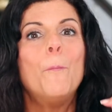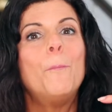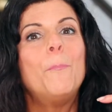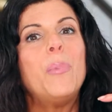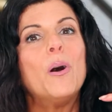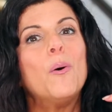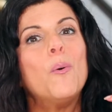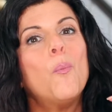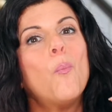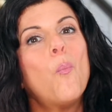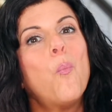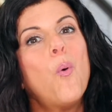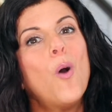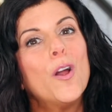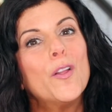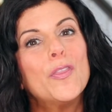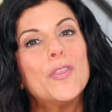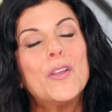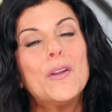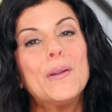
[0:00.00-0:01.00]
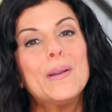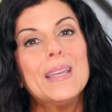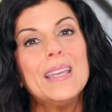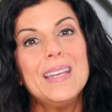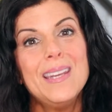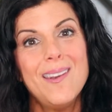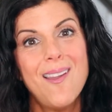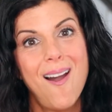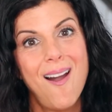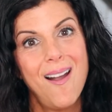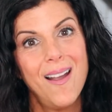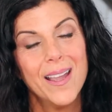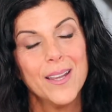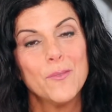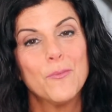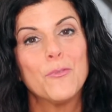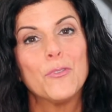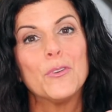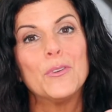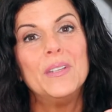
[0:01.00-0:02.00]
but
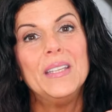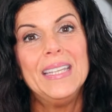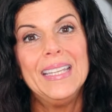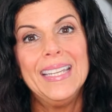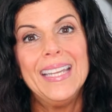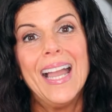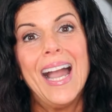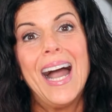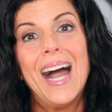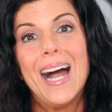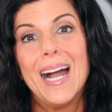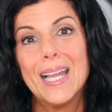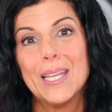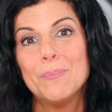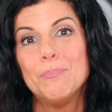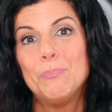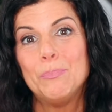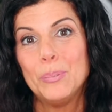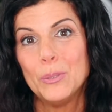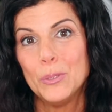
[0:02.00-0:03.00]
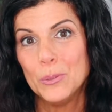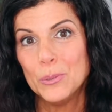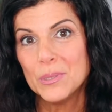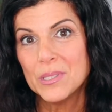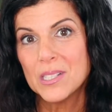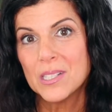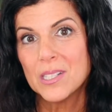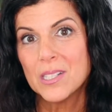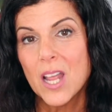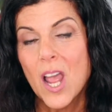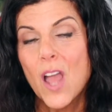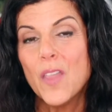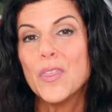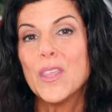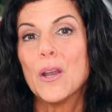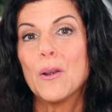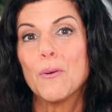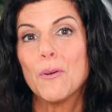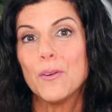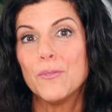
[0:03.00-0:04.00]
139 for knee-high boots
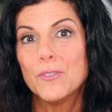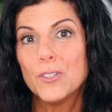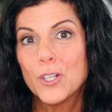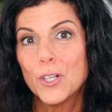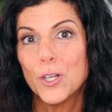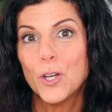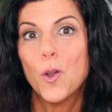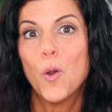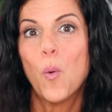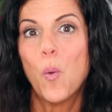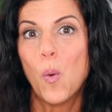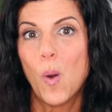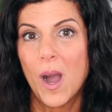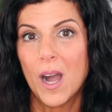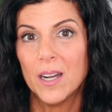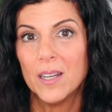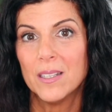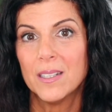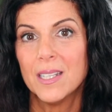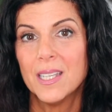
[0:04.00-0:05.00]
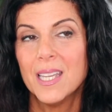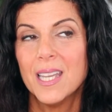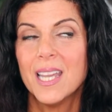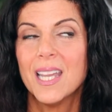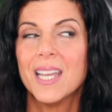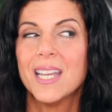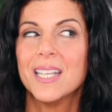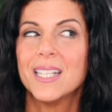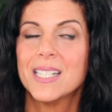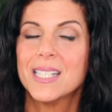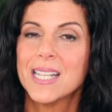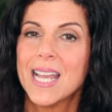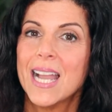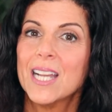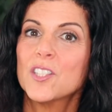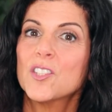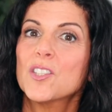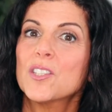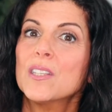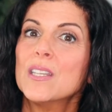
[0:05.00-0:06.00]
that are of good quality is
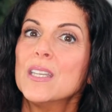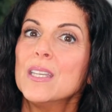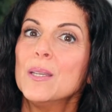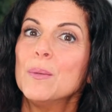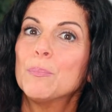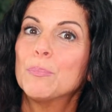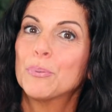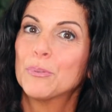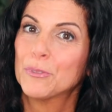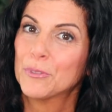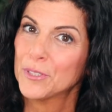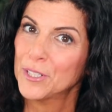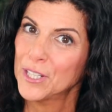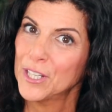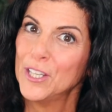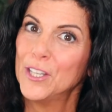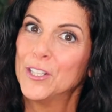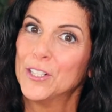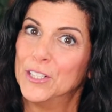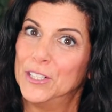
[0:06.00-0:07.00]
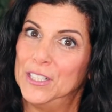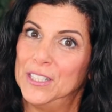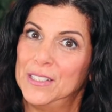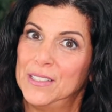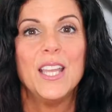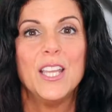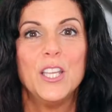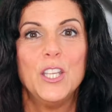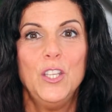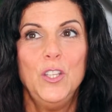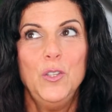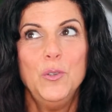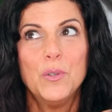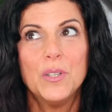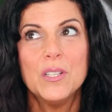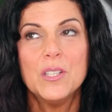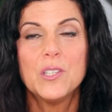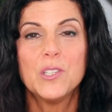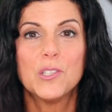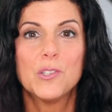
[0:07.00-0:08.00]
actually pretty good. You
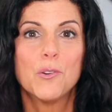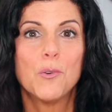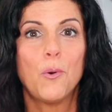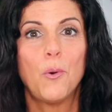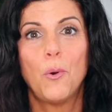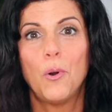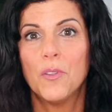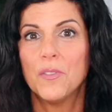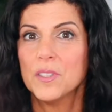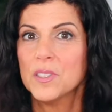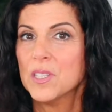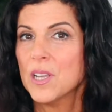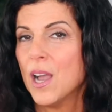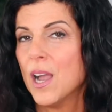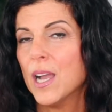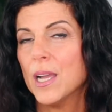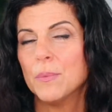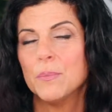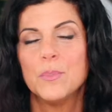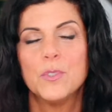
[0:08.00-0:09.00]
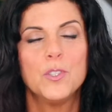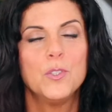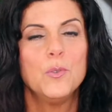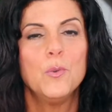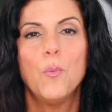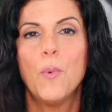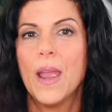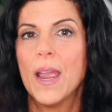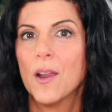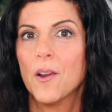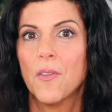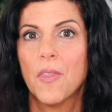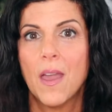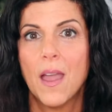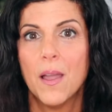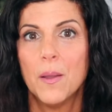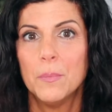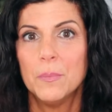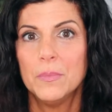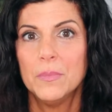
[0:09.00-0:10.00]
consider all the times you wear
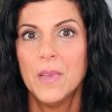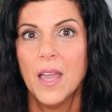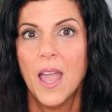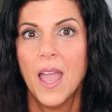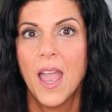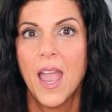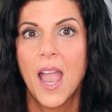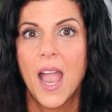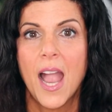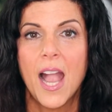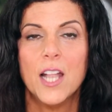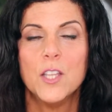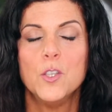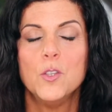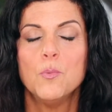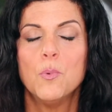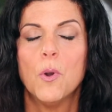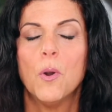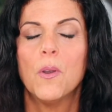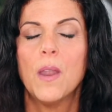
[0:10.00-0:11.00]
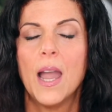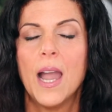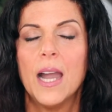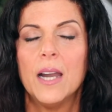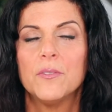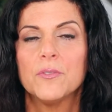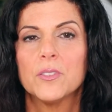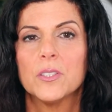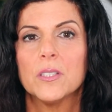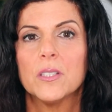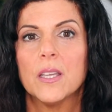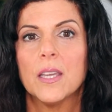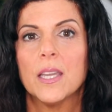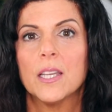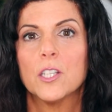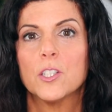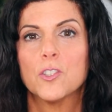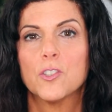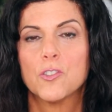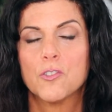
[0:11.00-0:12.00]
them and you won't have to
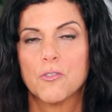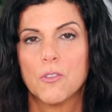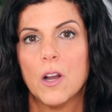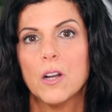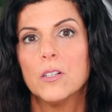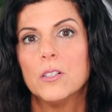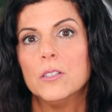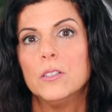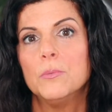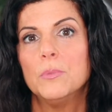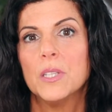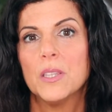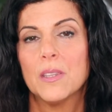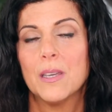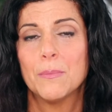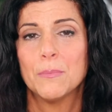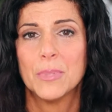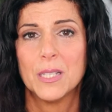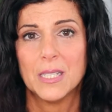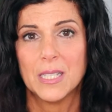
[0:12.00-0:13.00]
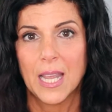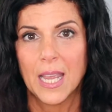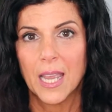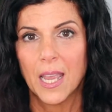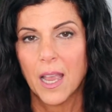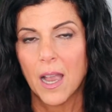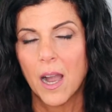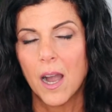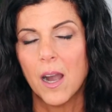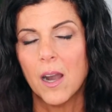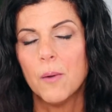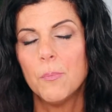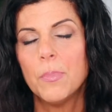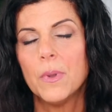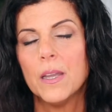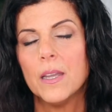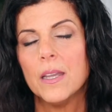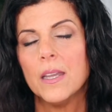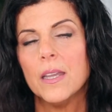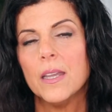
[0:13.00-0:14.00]
like struggle with them staying
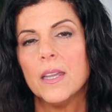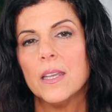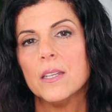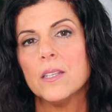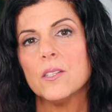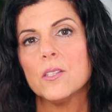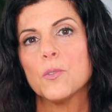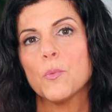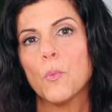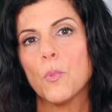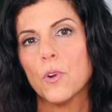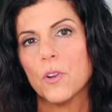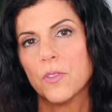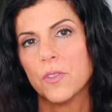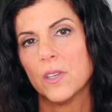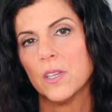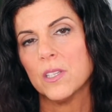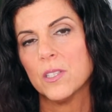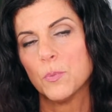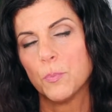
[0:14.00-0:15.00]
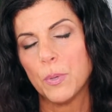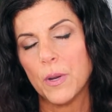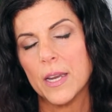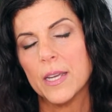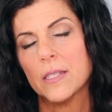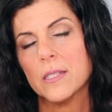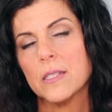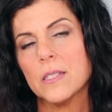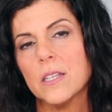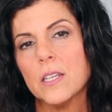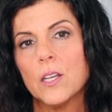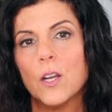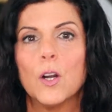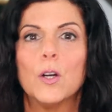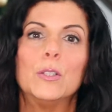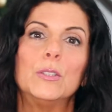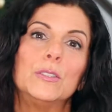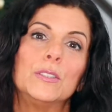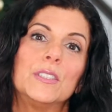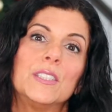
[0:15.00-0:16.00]
up. It is worth its price in
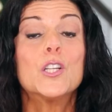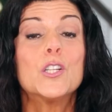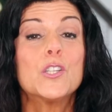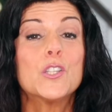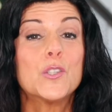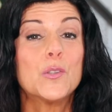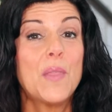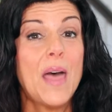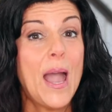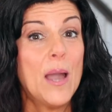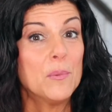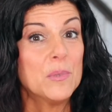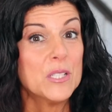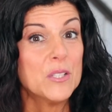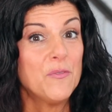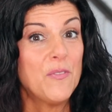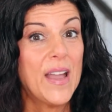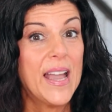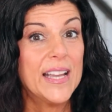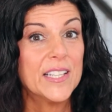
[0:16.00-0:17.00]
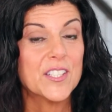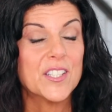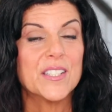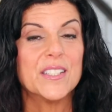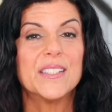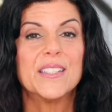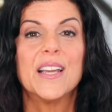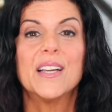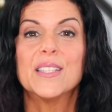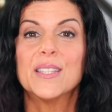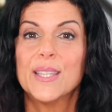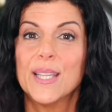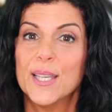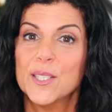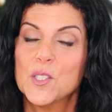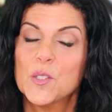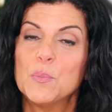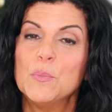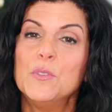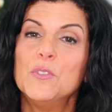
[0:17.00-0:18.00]
gold. So that was fashion.
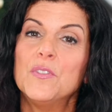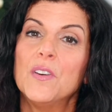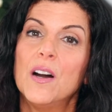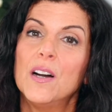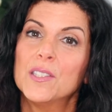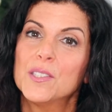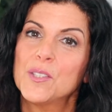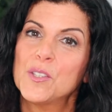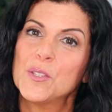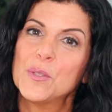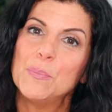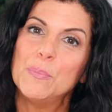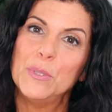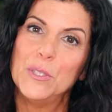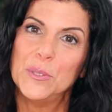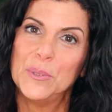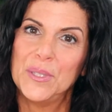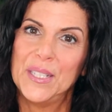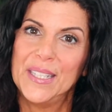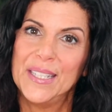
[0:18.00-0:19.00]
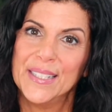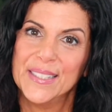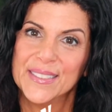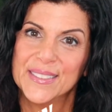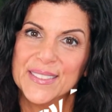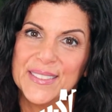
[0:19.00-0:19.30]
Let's move on to beauty.